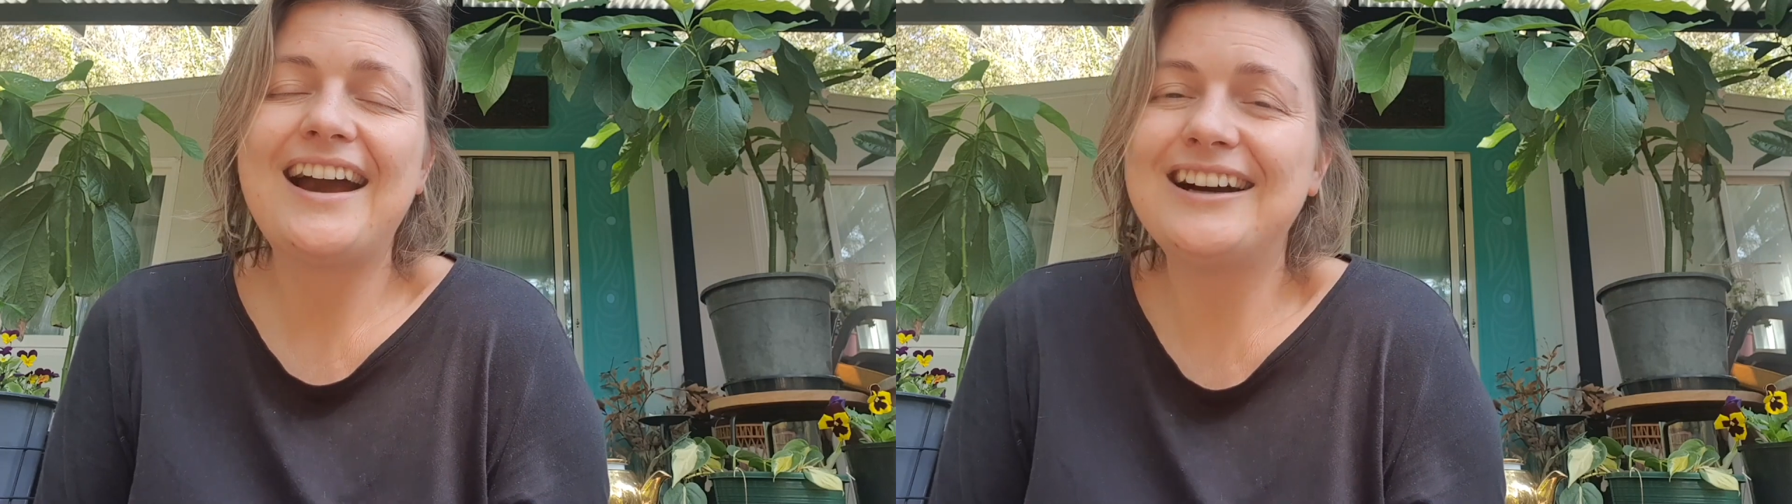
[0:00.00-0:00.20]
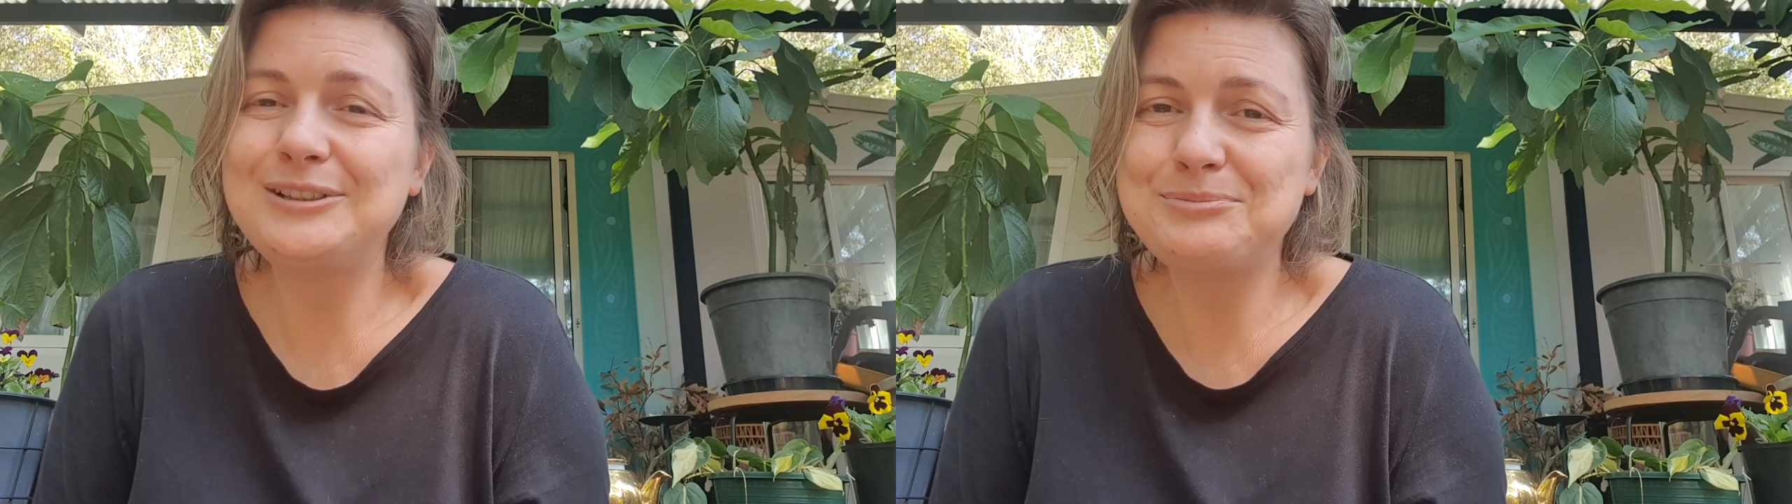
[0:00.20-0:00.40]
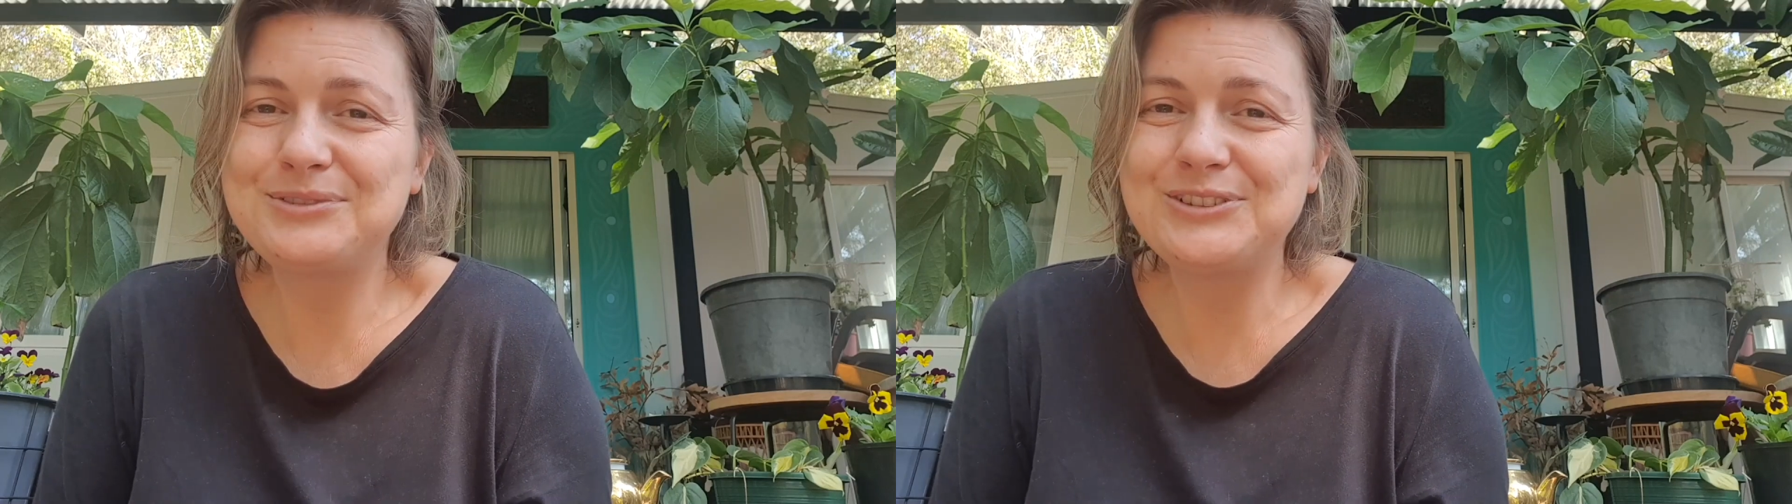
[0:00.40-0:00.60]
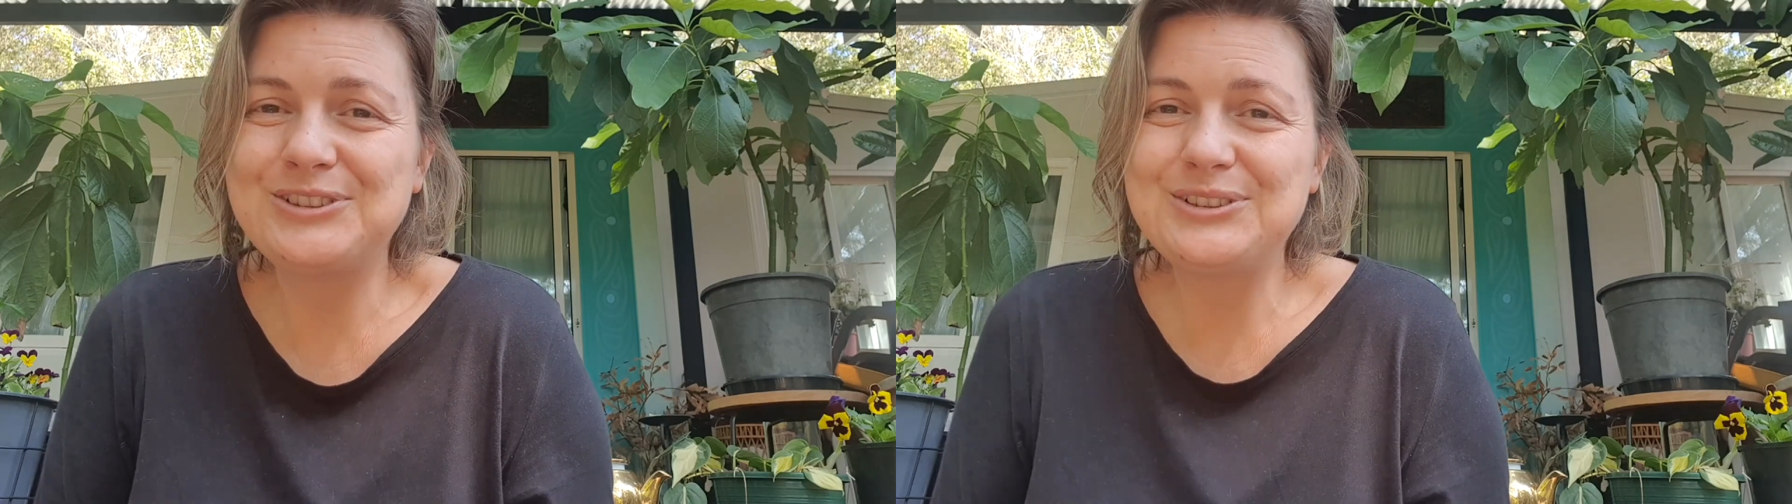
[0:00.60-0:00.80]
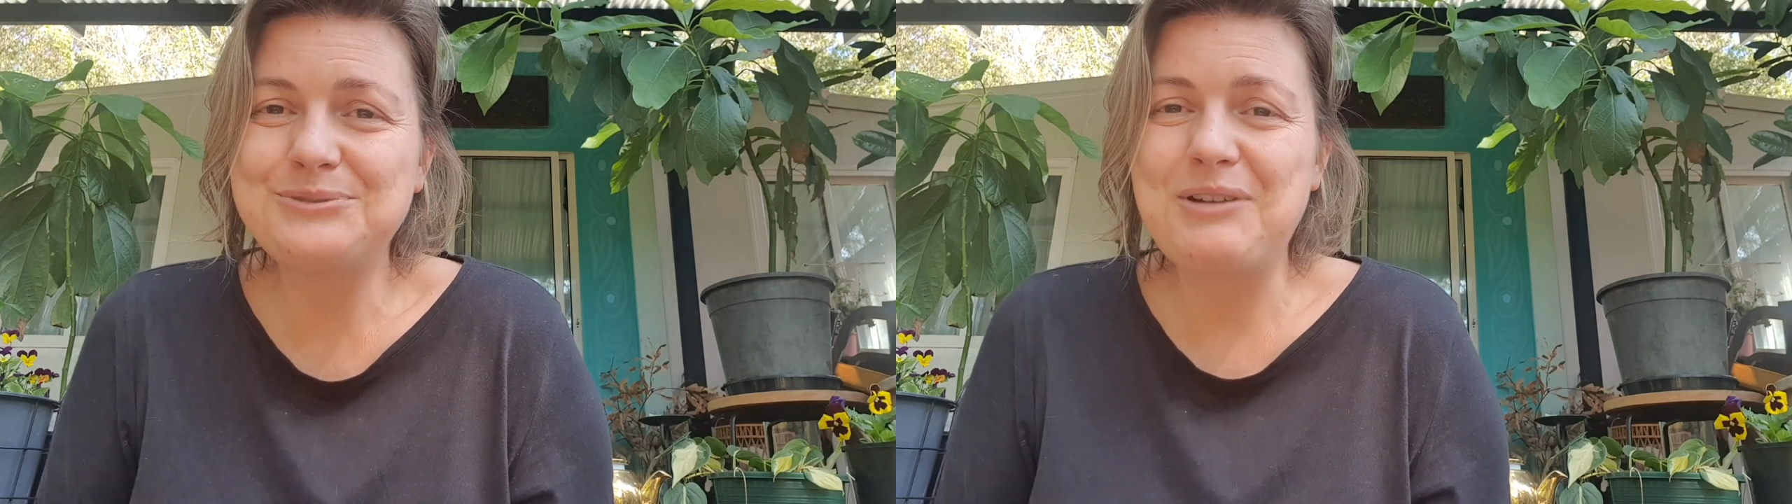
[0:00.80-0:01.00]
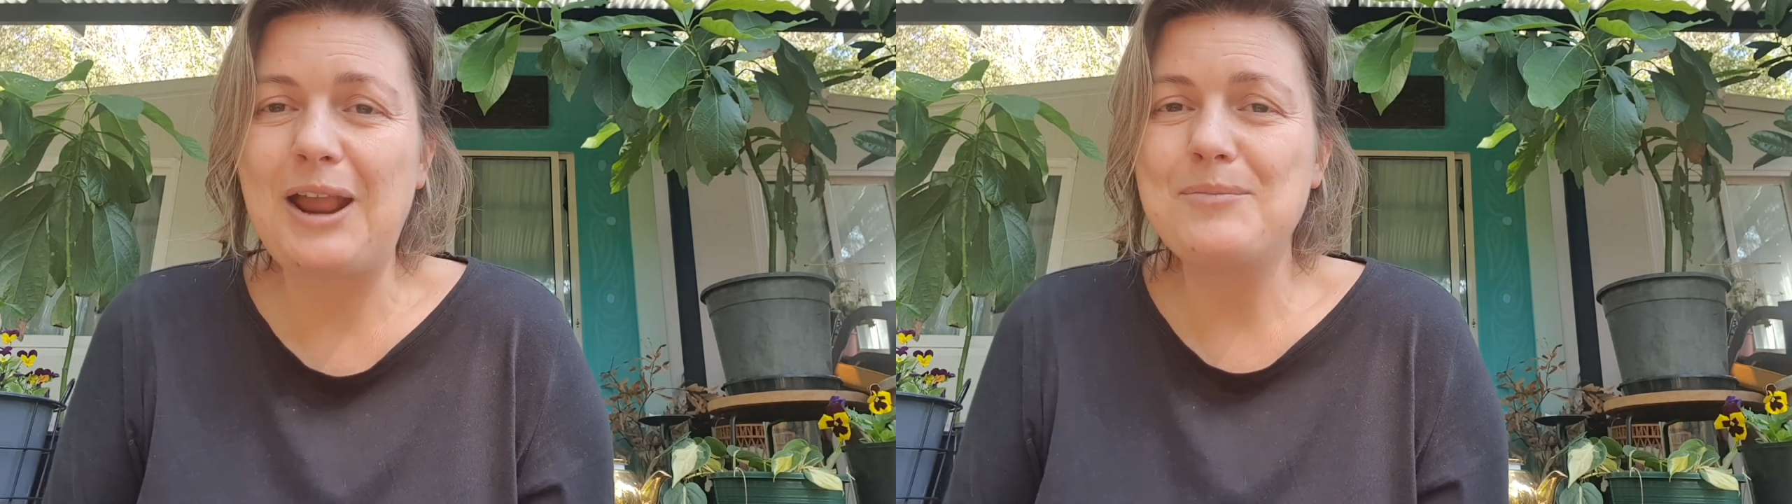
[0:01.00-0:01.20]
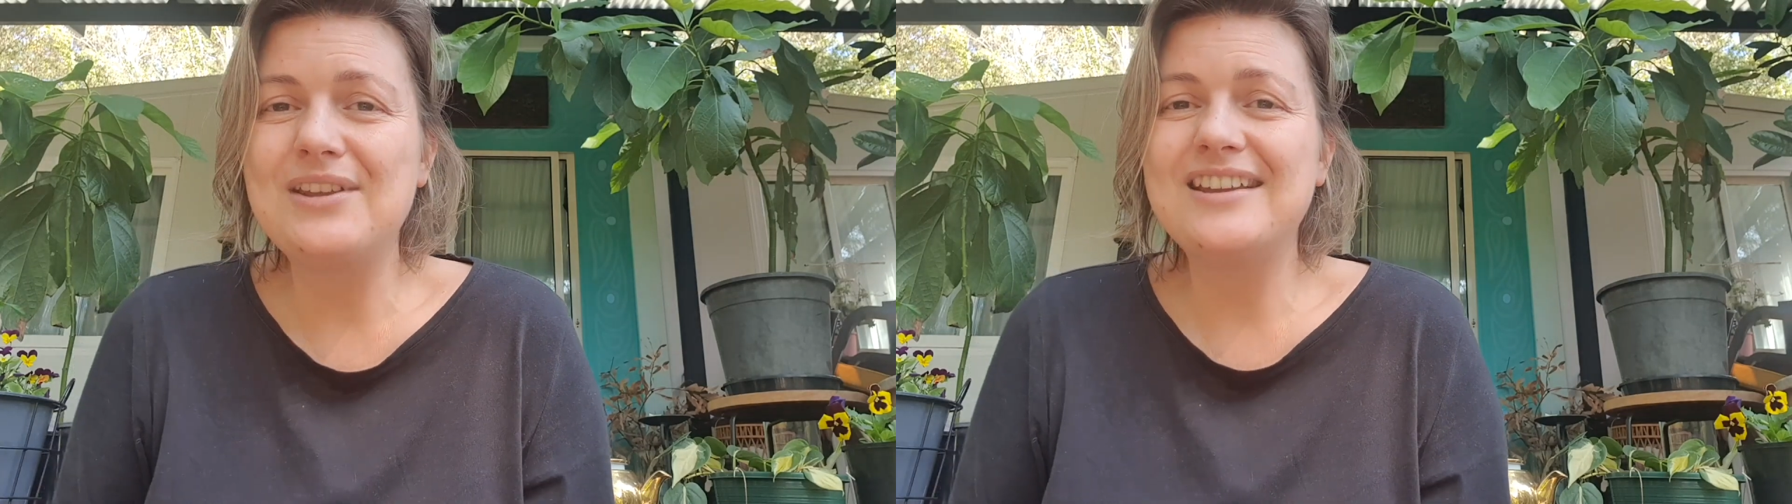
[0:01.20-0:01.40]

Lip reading: helpful, maybe